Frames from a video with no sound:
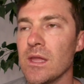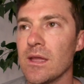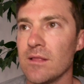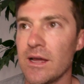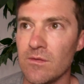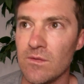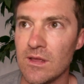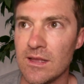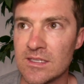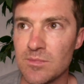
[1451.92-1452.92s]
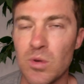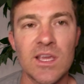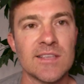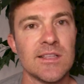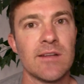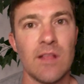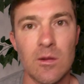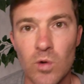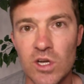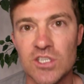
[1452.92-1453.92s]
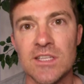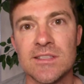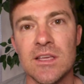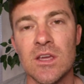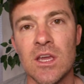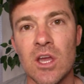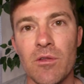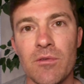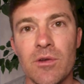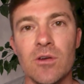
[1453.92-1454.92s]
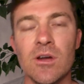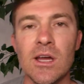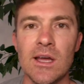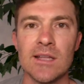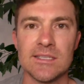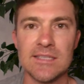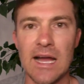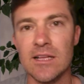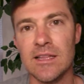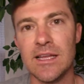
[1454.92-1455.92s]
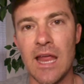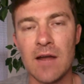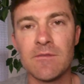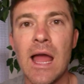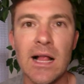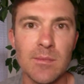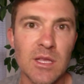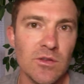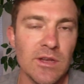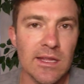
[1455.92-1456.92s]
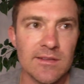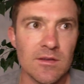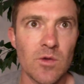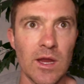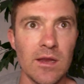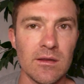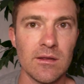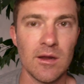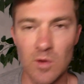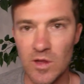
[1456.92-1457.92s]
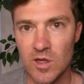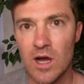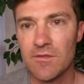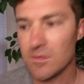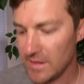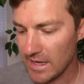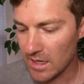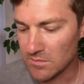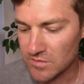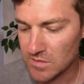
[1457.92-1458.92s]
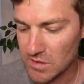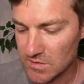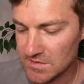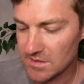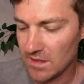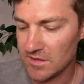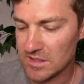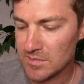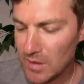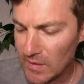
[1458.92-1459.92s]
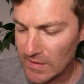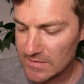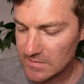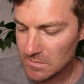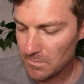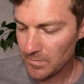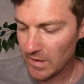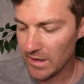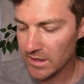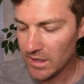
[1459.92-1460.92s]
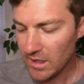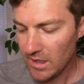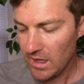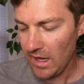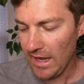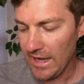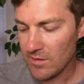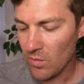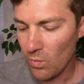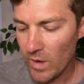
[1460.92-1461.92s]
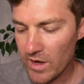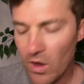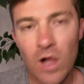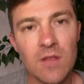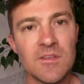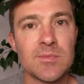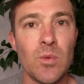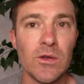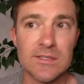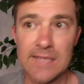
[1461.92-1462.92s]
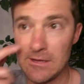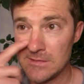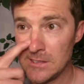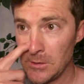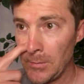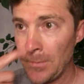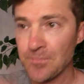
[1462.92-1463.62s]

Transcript: a lot of in his book he has a lot of like worksheets that you can go through to dial in every element you need to create a really good offer but that comes from years of experience okay and what all of this boils down to